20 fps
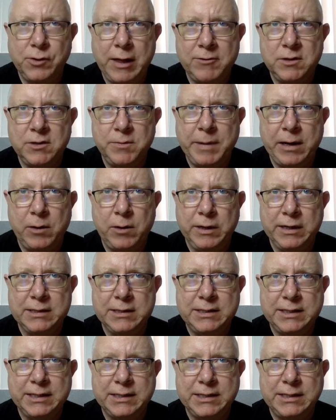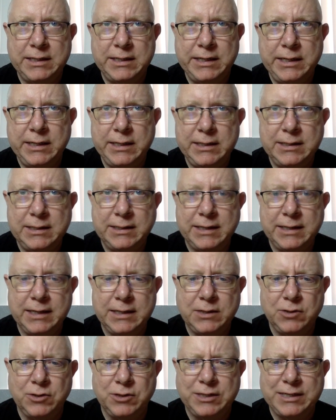that was about what, a
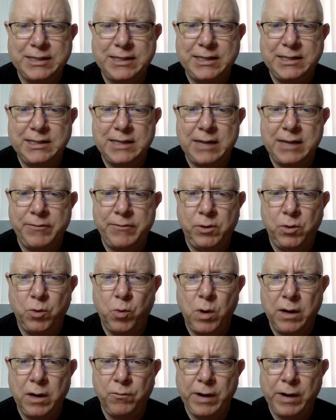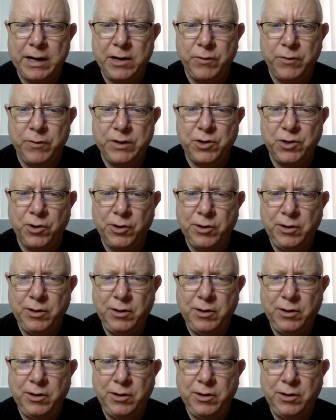66 or 67 to 1 rate of return?